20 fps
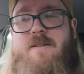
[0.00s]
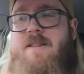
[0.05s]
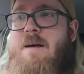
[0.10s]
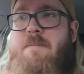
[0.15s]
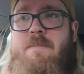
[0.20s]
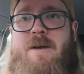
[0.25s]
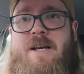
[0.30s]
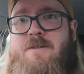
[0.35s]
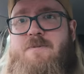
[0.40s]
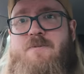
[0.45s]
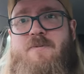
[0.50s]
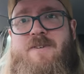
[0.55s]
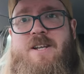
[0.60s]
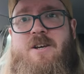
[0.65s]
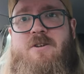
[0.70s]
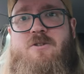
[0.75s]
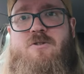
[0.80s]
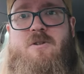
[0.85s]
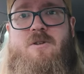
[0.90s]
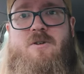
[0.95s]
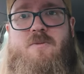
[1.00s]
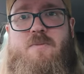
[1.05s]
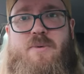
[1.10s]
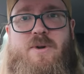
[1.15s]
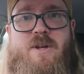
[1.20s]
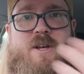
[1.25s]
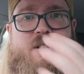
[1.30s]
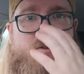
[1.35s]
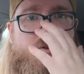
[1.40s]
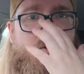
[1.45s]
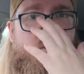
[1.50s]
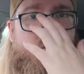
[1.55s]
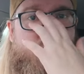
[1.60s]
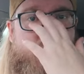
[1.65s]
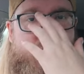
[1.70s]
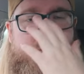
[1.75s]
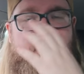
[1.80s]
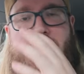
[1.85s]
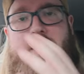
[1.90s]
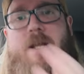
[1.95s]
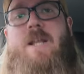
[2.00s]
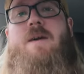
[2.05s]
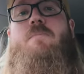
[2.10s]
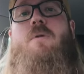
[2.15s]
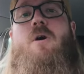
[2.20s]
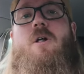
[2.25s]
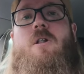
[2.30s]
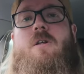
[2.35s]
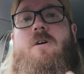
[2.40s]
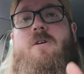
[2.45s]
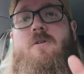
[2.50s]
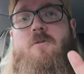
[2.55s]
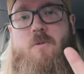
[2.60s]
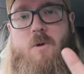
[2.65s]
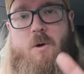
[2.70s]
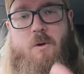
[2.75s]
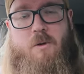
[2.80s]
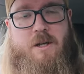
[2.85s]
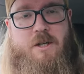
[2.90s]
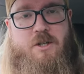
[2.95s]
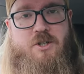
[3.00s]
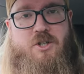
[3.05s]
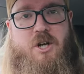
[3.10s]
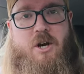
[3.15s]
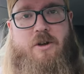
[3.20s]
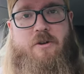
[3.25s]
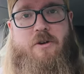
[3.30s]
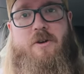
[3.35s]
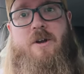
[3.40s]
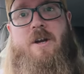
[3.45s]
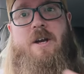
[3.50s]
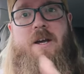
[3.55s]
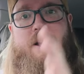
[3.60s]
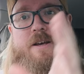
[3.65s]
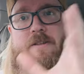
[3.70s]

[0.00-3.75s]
That makes videos look pretty cool with minimal rolling shutter.